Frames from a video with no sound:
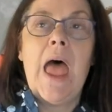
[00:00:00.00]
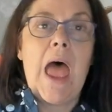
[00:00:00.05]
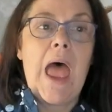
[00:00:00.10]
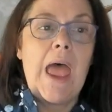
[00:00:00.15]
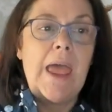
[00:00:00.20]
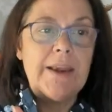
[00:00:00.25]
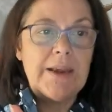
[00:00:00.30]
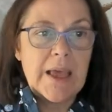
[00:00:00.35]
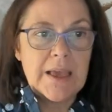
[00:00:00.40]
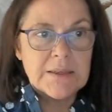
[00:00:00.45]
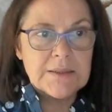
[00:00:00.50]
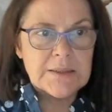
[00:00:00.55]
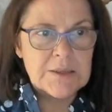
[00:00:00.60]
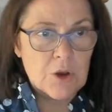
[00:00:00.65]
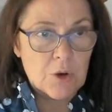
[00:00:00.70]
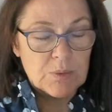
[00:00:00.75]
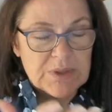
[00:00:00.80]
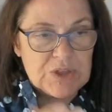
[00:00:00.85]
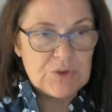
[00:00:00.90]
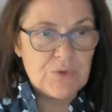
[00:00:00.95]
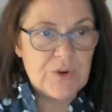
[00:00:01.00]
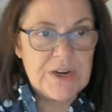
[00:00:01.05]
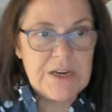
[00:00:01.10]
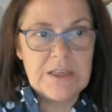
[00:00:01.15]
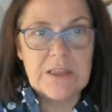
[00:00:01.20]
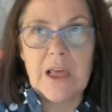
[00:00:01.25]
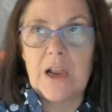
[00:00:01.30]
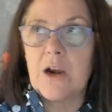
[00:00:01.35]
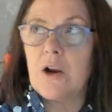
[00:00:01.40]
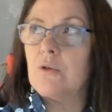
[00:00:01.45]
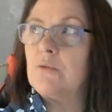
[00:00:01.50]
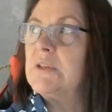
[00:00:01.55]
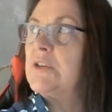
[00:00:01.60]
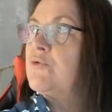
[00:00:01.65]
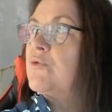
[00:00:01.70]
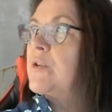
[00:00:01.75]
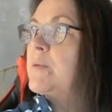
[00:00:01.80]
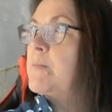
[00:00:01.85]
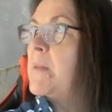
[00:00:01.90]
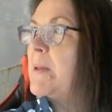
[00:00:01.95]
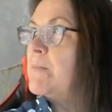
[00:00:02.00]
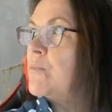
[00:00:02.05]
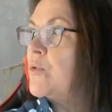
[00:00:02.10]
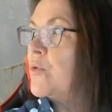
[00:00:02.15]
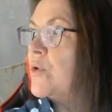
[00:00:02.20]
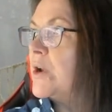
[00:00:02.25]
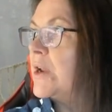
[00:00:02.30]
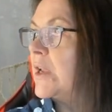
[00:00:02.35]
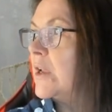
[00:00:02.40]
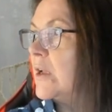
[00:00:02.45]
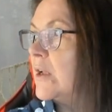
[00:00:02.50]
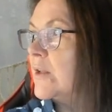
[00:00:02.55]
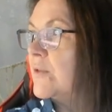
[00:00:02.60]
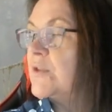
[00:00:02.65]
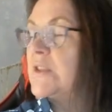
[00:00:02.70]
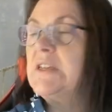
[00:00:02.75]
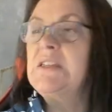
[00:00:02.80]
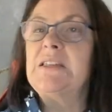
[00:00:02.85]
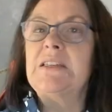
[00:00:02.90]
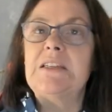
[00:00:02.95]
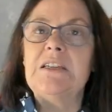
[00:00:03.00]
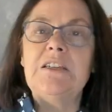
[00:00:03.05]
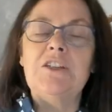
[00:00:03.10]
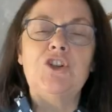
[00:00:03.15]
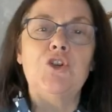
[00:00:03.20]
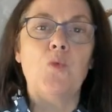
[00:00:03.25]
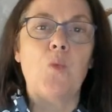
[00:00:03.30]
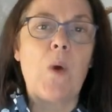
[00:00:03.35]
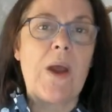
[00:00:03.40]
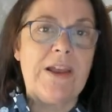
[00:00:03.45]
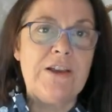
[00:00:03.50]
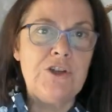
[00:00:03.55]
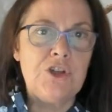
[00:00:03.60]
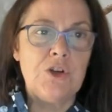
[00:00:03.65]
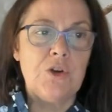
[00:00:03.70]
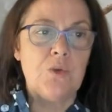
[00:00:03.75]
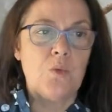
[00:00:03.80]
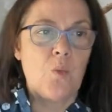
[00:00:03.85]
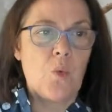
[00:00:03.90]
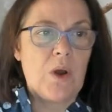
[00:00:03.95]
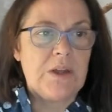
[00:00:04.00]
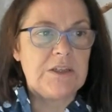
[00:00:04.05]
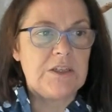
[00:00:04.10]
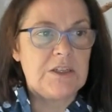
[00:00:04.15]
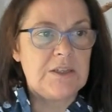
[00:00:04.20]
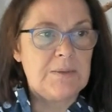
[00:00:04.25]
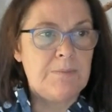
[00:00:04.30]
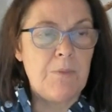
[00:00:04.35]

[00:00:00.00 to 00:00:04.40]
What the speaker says: And as I was reading that, I was remembering this situation once.